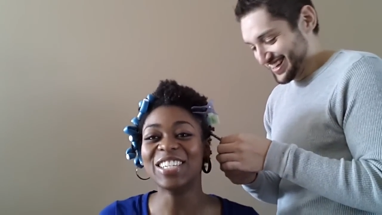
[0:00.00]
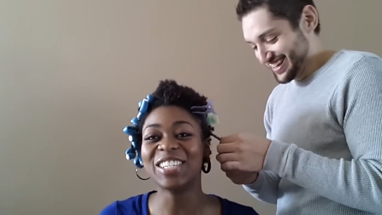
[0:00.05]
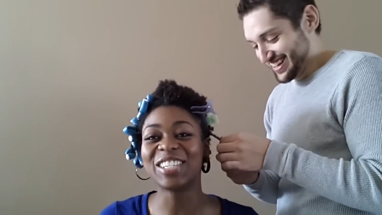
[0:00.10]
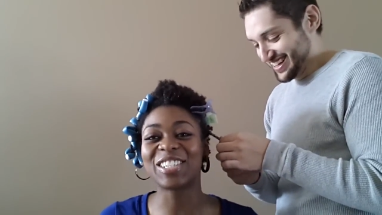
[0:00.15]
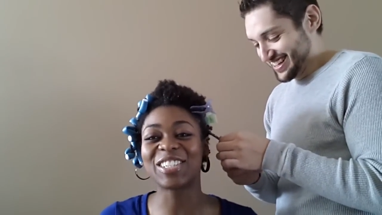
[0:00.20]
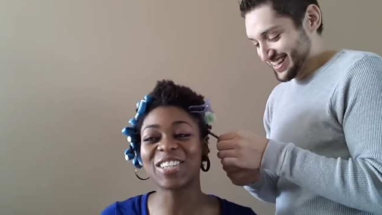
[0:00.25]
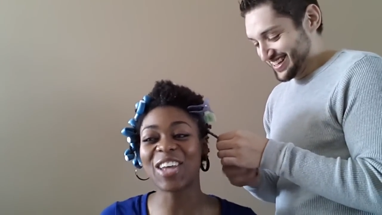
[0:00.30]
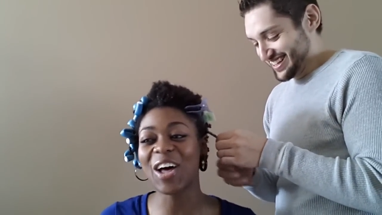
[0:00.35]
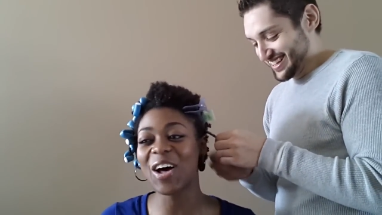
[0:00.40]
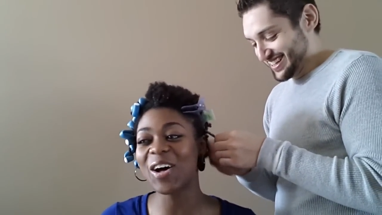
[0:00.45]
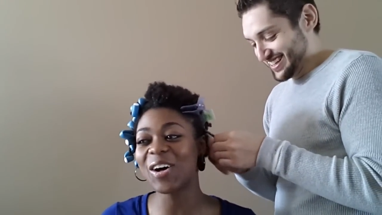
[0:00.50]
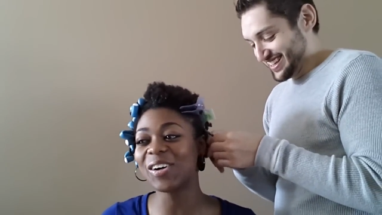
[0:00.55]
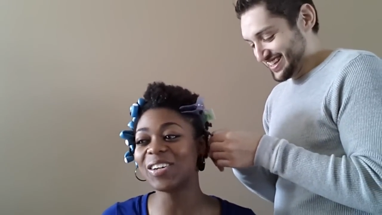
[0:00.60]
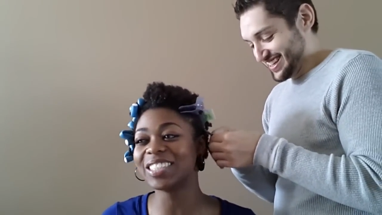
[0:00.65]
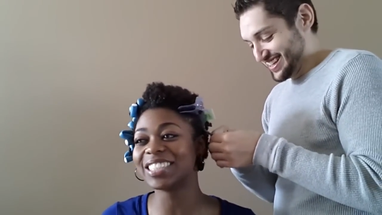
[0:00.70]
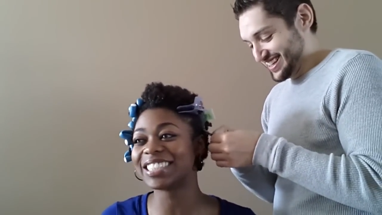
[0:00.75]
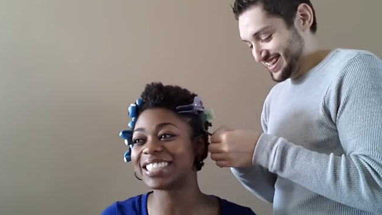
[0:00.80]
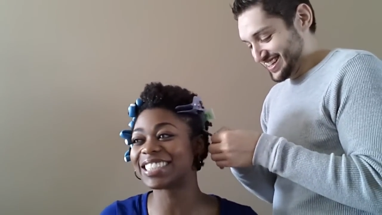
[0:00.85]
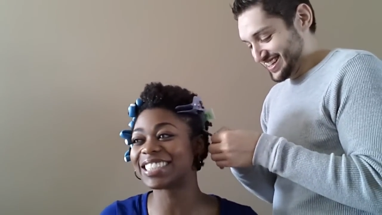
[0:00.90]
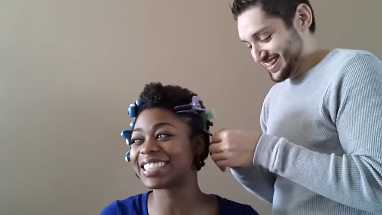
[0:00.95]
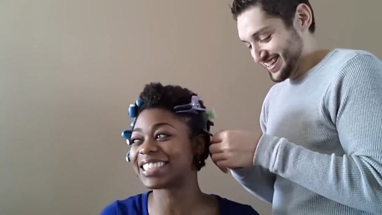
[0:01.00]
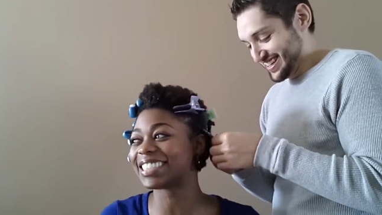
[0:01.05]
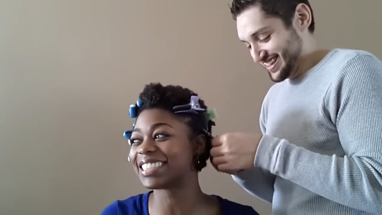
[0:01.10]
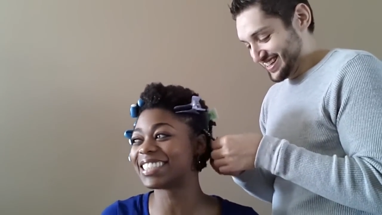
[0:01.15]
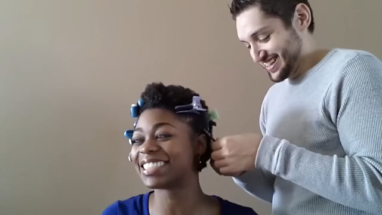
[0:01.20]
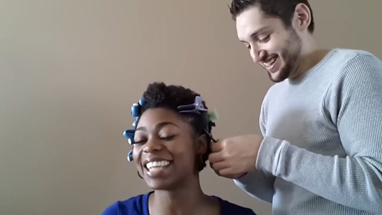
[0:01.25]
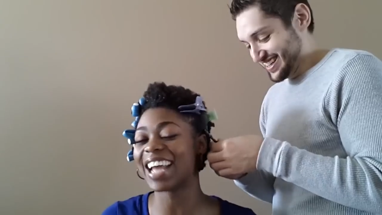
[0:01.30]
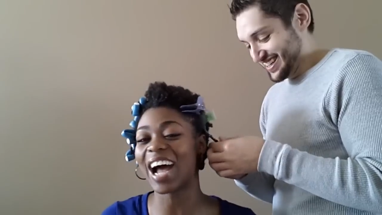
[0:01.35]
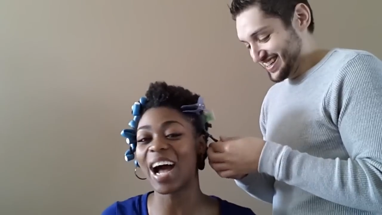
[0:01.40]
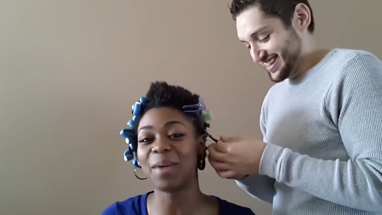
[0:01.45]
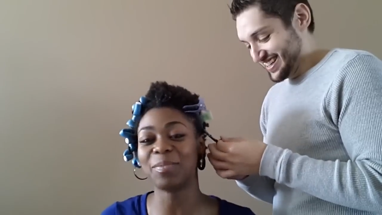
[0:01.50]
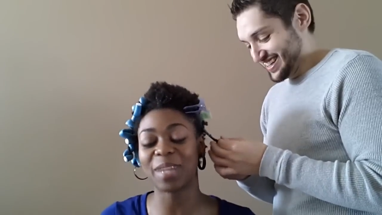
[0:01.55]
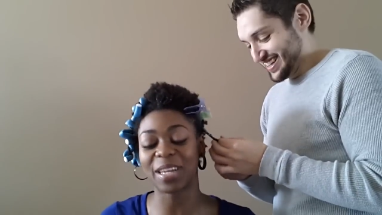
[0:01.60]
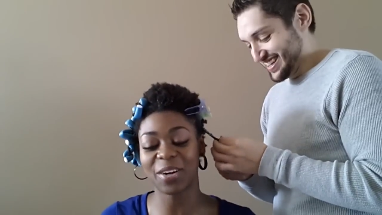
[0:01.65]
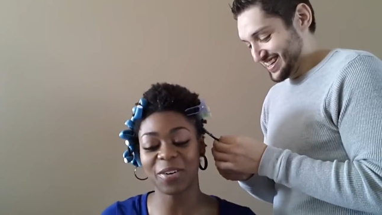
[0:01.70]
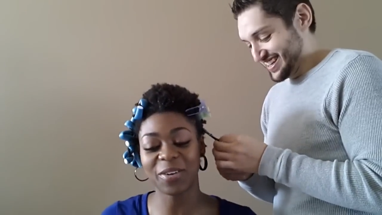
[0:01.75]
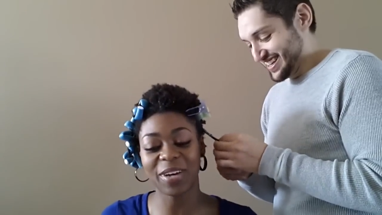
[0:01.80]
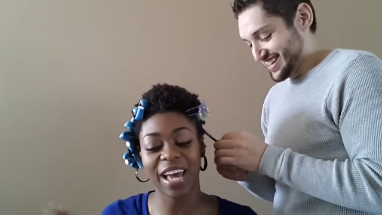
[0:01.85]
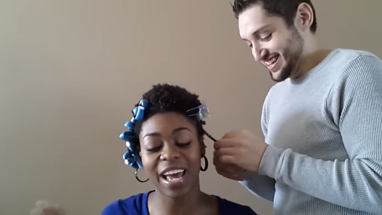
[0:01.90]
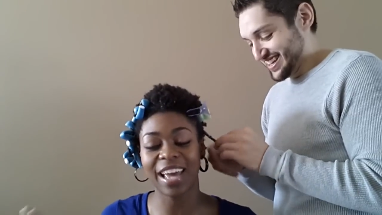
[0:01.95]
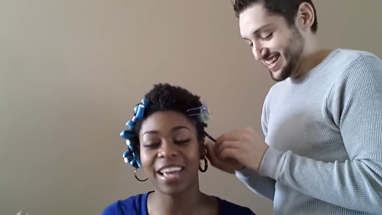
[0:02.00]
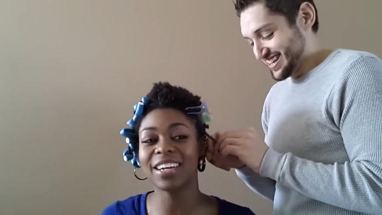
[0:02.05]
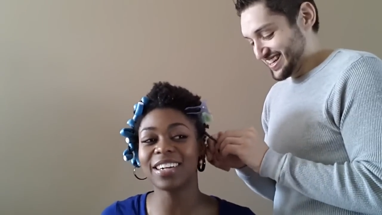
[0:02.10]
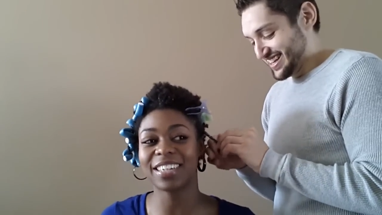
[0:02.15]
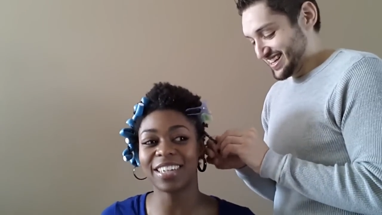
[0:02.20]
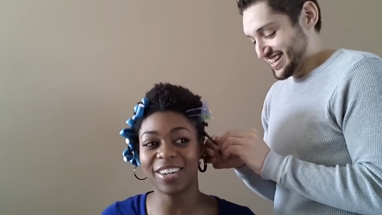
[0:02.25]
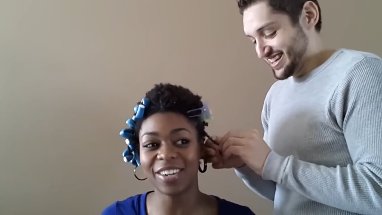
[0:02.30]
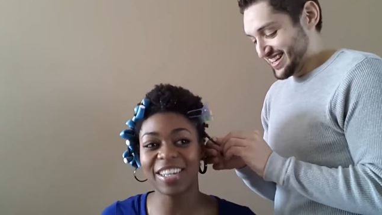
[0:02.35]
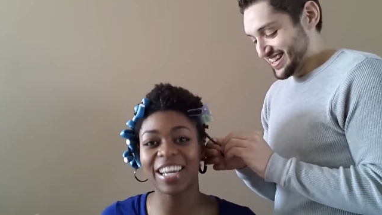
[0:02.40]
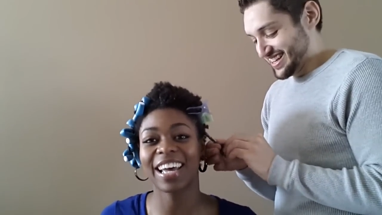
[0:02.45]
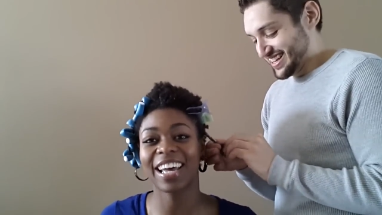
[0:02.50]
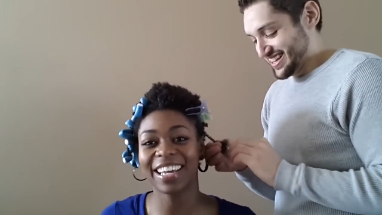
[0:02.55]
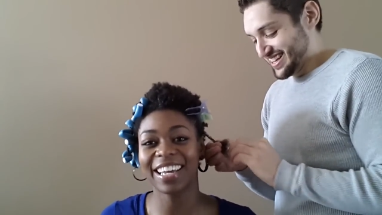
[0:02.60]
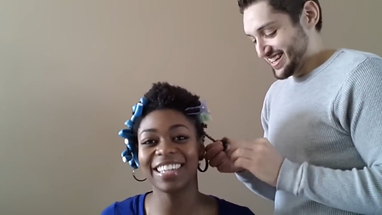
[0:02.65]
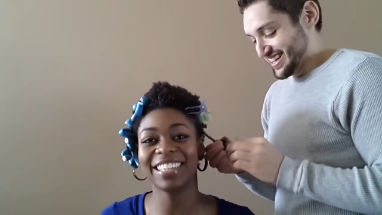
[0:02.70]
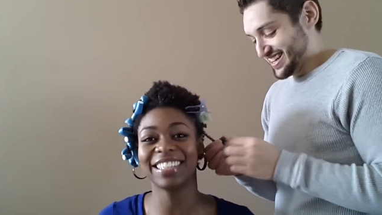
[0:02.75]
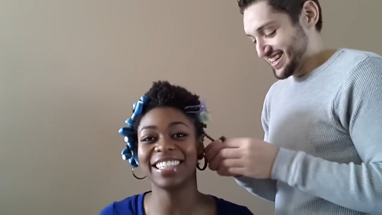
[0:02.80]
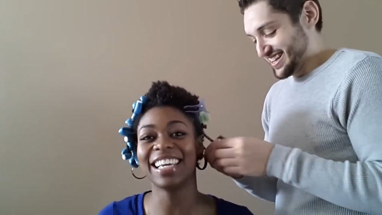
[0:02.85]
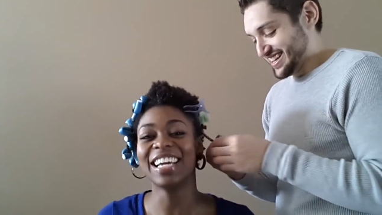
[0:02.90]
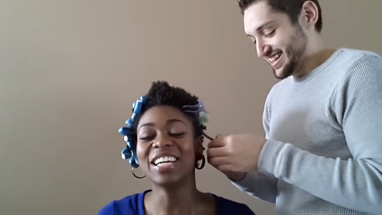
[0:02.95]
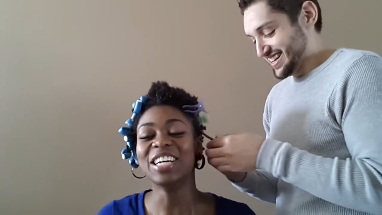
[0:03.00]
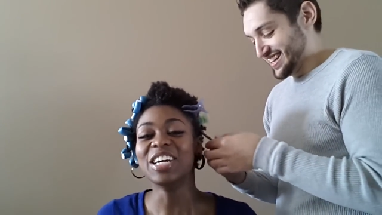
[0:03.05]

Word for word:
Speaker 1: So I'm like, okay, okay.